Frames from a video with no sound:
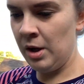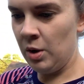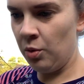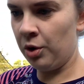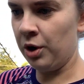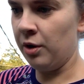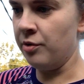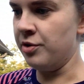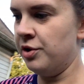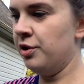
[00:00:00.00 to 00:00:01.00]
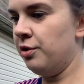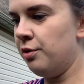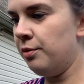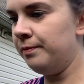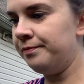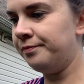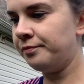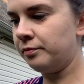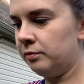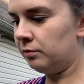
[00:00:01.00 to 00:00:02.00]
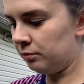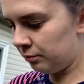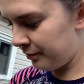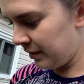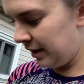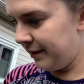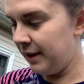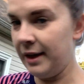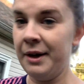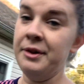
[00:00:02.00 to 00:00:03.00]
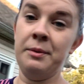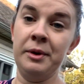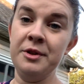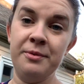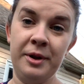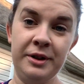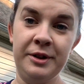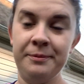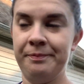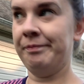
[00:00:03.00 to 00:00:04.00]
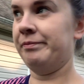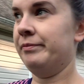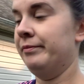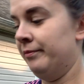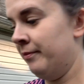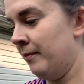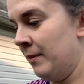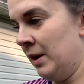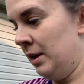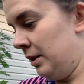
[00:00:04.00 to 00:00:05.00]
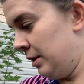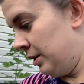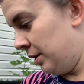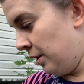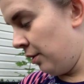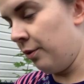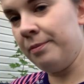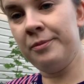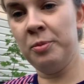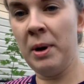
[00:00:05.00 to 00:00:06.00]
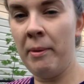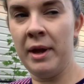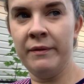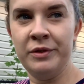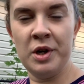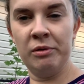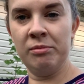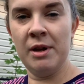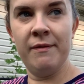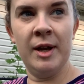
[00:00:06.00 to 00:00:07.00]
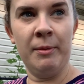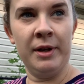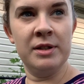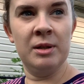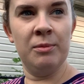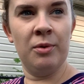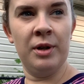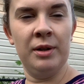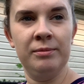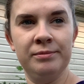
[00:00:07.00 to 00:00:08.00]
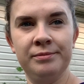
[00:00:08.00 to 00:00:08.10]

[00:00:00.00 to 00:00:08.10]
We're gonna go to the zoo, and then I don't know what else we're gonna do. So we'll probably have dinner with my family at some point,